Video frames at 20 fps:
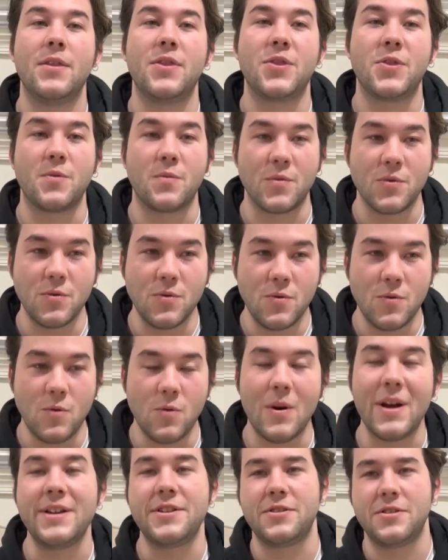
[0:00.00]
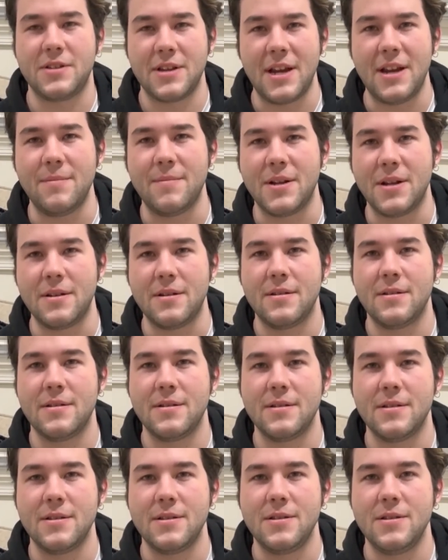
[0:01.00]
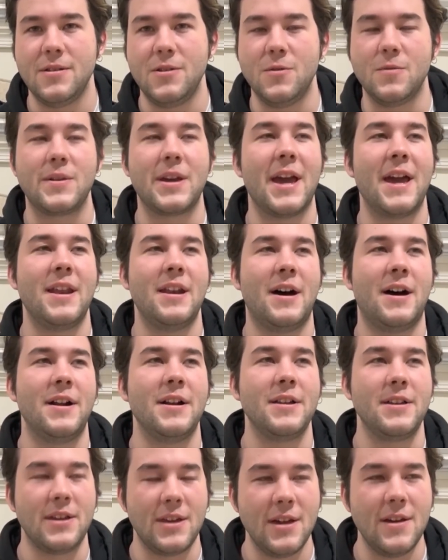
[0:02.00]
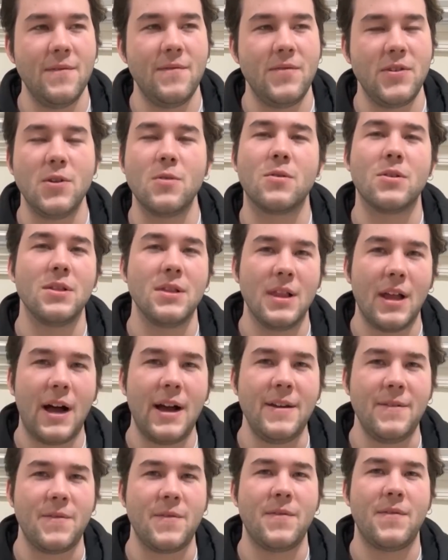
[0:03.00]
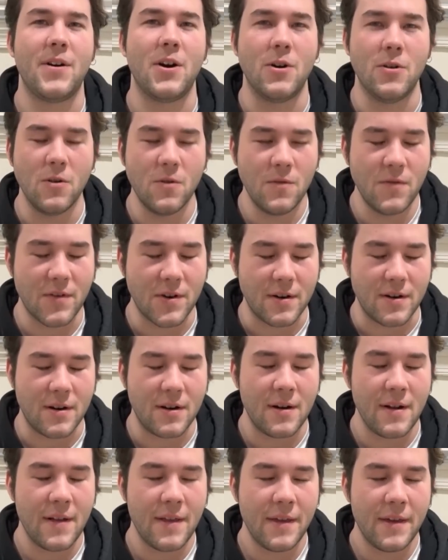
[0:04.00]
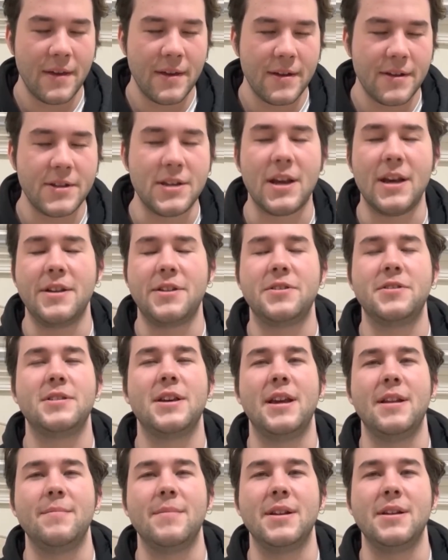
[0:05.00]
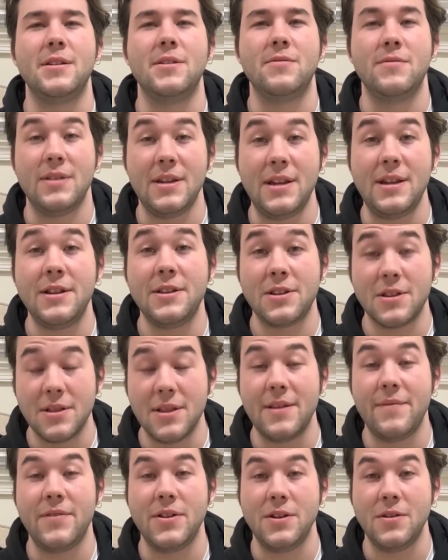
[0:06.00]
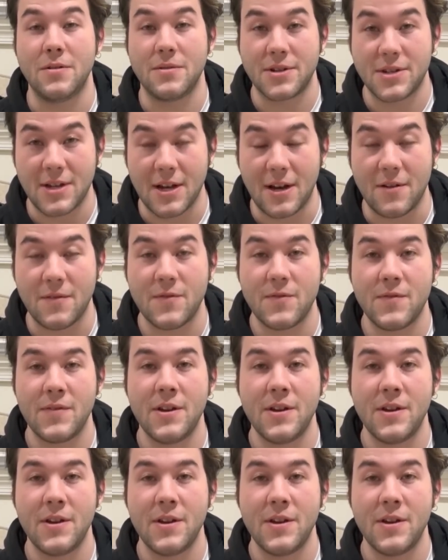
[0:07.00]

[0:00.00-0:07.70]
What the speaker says: through entertainment. You cannot give your life over to entertainment. You need to live it yourself.